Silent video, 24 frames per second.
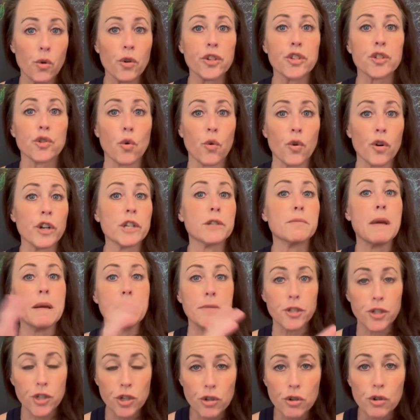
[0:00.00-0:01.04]
scores, maybe
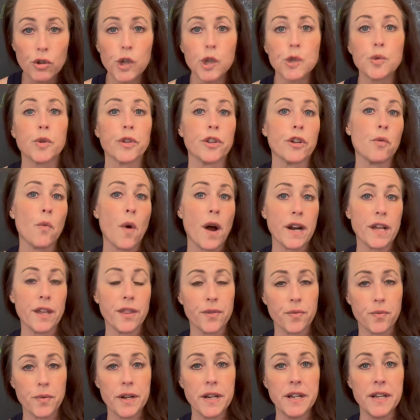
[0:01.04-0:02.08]
2s when they're wanting
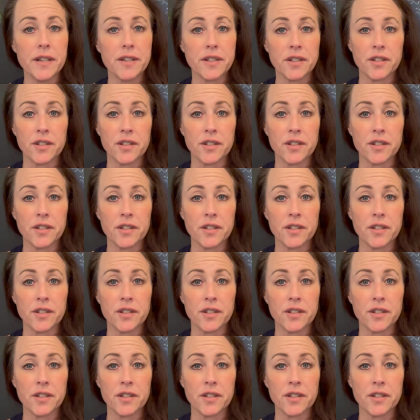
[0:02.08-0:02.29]
3s.